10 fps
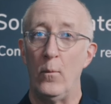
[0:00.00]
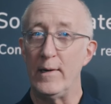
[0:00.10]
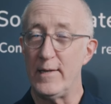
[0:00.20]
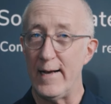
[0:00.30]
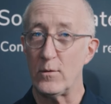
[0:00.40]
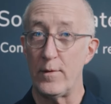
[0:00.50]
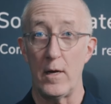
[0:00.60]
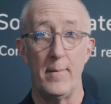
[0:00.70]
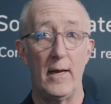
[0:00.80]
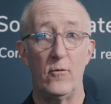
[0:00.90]
We test with
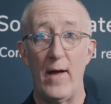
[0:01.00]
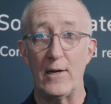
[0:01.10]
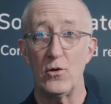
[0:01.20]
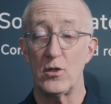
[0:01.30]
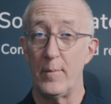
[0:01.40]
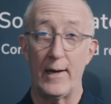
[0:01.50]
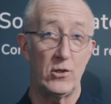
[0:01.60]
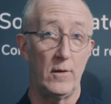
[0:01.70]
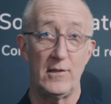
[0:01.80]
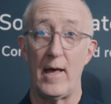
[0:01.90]
other manufacturers to make
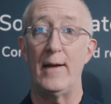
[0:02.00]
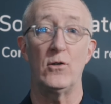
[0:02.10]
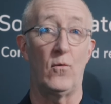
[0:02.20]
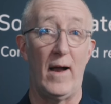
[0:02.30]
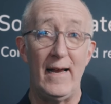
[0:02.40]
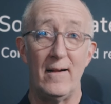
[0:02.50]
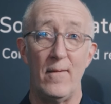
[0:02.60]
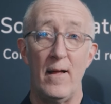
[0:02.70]
sure the settings are right.